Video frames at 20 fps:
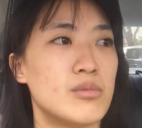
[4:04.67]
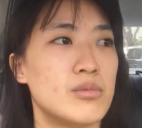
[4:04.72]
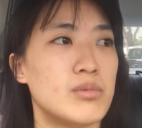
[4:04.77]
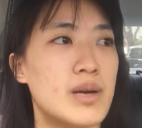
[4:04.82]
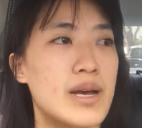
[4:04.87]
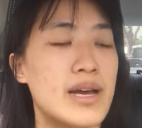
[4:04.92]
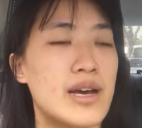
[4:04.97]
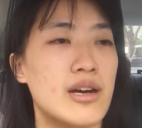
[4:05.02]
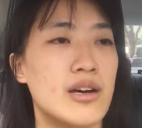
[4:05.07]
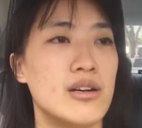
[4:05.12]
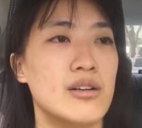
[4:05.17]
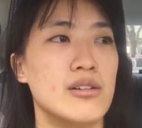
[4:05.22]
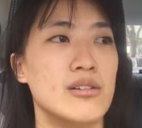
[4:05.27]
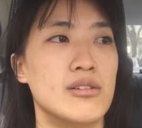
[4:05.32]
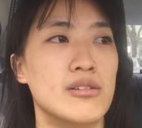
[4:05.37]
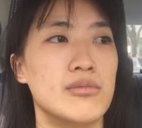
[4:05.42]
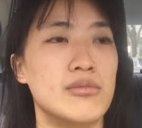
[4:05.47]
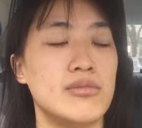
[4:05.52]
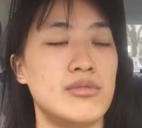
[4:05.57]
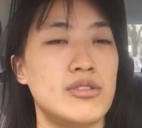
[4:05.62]

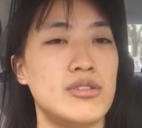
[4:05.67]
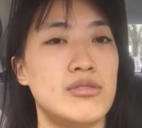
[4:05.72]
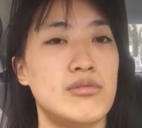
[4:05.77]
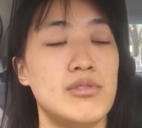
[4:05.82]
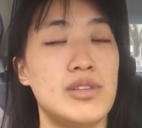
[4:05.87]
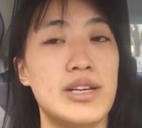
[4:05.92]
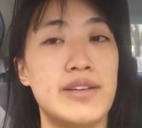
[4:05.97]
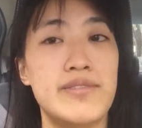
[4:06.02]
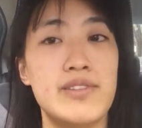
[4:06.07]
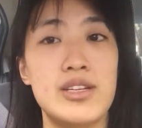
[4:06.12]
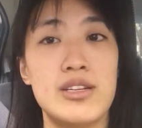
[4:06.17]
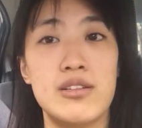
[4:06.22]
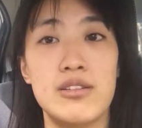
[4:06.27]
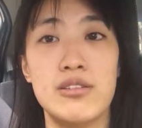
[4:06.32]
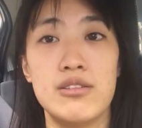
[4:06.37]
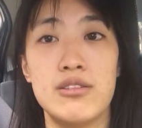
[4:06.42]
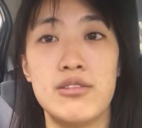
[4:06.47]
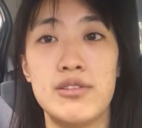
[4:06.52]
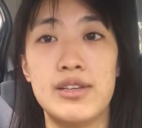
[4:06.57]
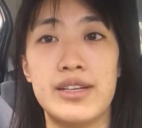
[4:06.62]
well, you love it or
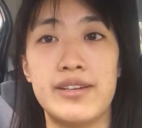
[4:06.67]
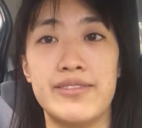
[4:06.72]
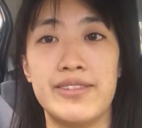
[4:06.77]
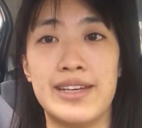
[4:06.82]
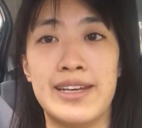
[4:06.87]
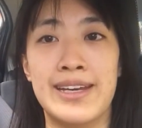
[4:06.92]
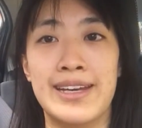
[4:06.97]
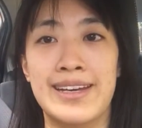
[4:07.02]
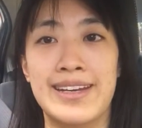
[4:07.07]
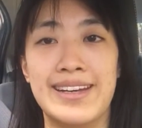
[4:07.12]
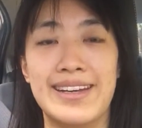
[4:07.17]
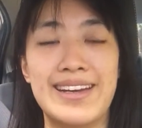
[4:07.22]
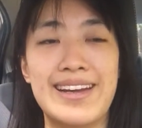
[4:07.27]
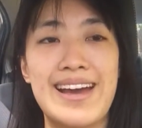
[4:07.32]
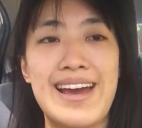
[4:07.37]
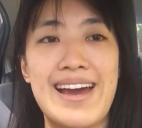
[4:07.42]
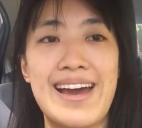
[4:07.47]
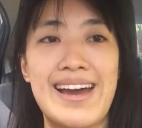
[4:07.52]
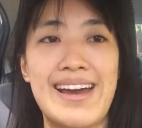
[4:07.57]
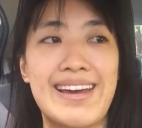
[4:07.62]
you don't love it.
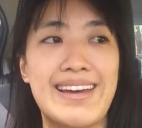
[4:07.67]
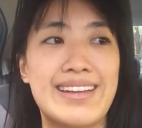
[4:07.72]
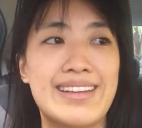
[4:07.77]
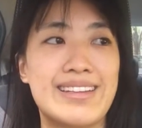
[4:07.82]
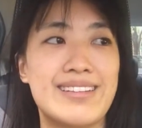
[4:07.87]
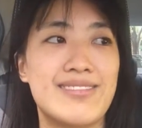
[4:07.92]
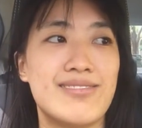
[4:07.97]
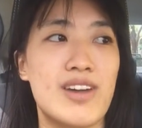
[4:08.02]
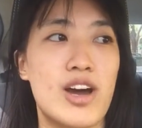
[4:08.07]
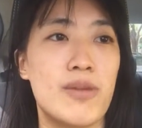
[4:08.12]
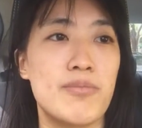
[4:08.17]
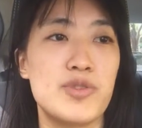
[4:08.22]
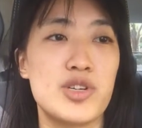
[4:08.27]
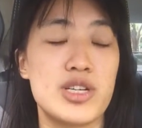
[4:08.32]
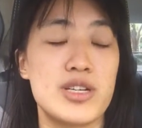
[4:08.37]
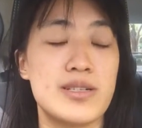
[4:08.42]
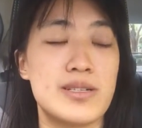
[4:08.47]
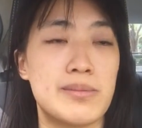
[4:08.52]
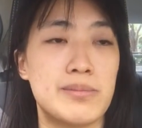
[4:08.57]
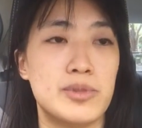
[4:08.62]
And
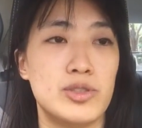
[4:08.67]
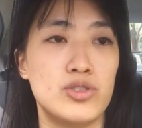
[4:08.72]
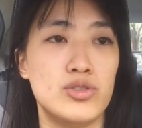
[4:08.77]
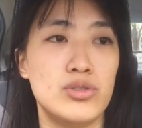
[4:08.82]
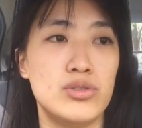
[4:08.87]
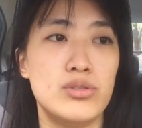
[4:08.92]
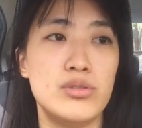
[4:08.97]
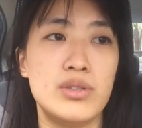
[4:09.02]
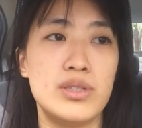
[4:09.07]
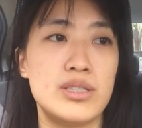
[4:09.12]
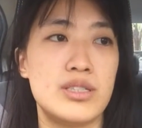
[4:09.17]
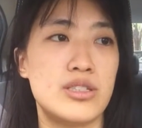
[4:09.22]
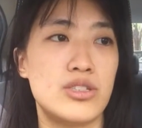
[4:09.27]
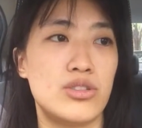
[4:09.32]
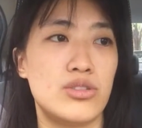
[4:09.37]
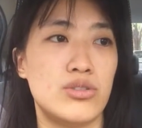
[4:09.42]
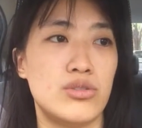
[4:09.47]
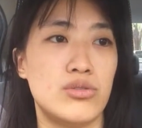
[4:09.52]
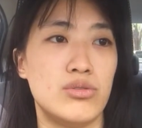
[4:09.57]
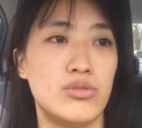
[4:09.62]
option number two is
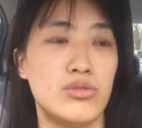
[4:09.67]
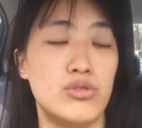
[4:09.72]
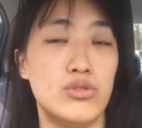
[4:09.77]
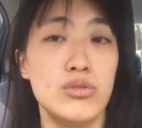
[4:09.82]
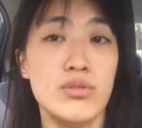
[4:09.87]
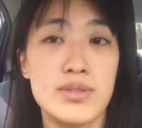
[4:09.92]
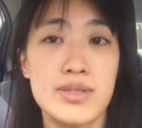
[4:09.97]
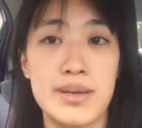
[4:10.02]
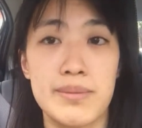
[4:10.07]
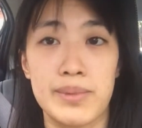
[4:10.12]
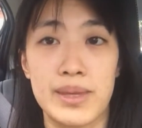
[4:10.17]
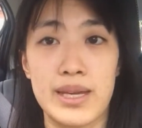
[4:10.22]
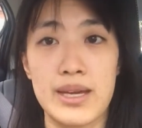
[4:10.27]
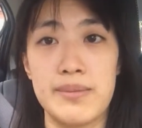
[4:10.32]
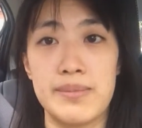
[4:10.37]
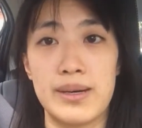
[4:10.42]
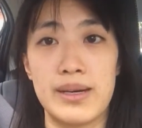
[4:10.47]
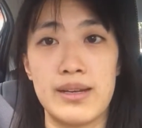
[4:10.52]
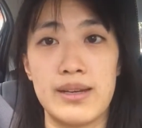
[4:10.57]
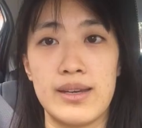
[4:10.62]
to do something
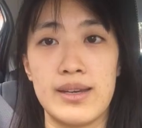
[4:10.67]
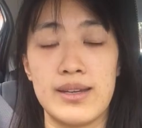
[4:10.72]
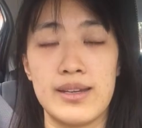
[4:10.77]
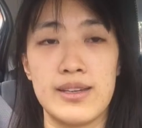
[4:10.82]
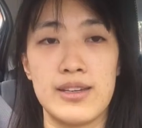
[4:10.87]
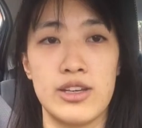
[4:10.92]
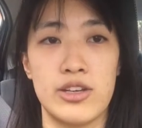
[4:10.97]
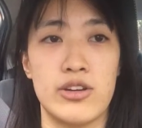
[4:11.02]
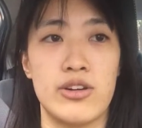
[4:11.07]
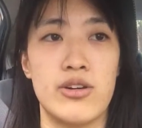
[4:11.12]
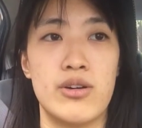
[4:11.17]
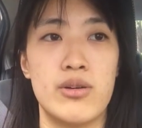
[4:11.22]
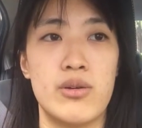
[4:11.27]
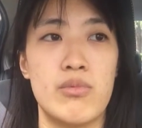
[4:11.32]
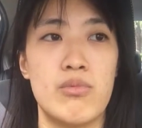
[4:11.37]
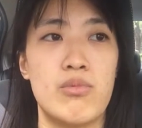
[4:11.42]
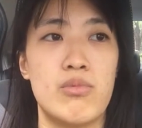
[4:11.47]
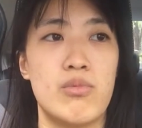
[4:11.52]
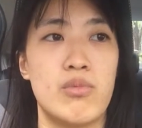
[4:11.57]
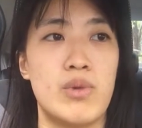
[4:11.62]
about it. You know,
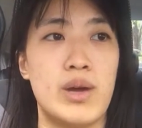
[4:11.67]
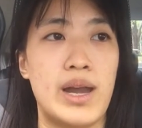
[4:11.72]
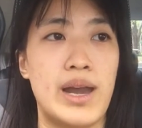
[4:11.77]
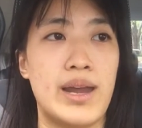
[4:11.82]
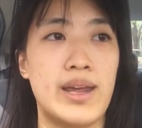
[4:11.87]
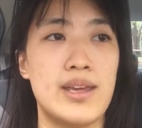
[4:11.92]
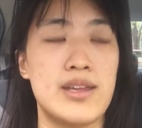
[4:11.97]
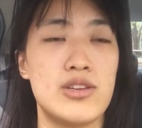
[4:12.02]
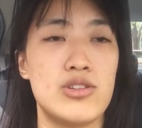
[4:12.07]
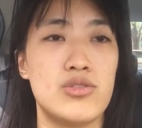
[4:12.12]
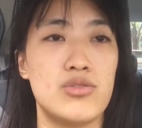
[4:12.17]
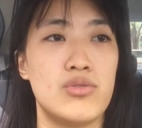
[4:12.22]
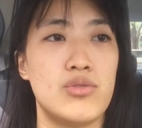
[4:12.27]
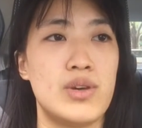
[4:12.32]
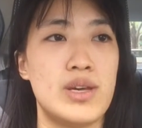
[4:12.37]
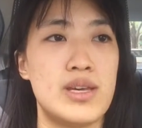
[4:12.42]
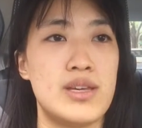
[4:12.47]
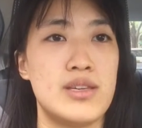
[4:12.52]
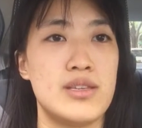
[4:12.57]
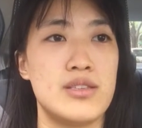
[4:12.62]
what I can do
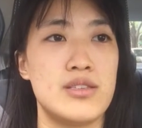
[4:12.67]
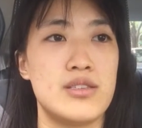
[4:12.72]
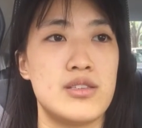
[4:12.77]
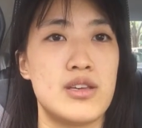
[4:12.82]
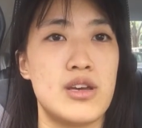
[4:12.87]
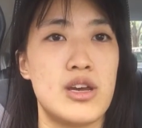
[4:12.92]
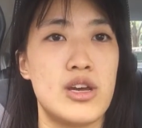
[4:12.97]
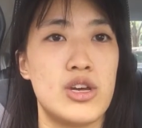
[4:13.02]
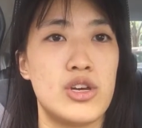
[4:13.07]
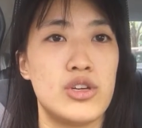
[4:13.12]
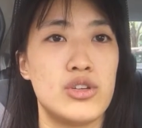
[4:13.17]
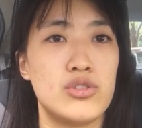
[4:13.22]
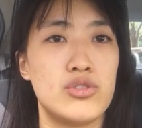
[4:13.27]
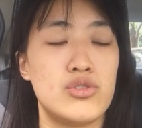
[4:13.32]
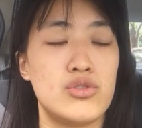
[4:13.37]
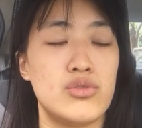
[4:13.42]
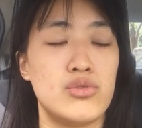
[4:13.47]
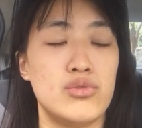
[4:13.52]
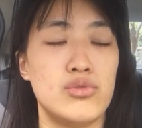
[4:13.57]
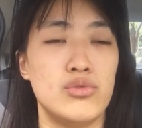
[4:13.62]
is
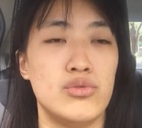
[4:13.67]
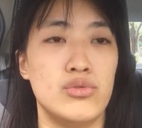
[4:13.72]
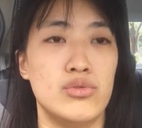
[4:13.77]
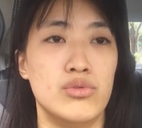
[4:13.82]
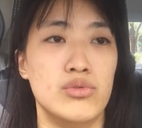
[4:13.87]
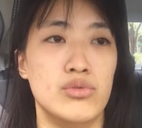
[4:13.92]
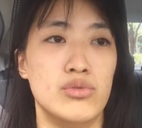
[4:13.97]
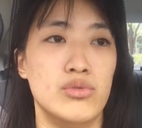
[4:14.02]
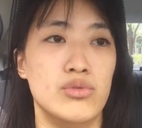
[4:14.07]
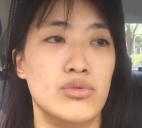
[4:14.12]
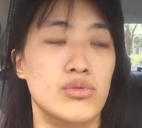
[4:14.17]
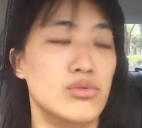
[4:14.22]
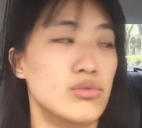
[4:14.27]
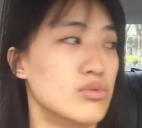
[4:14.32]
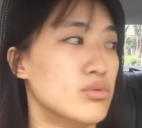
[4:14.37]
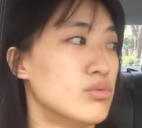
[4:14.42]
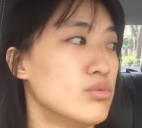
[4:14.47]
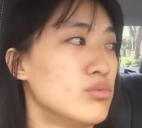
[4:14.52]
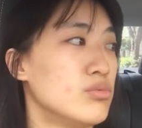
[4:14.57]
to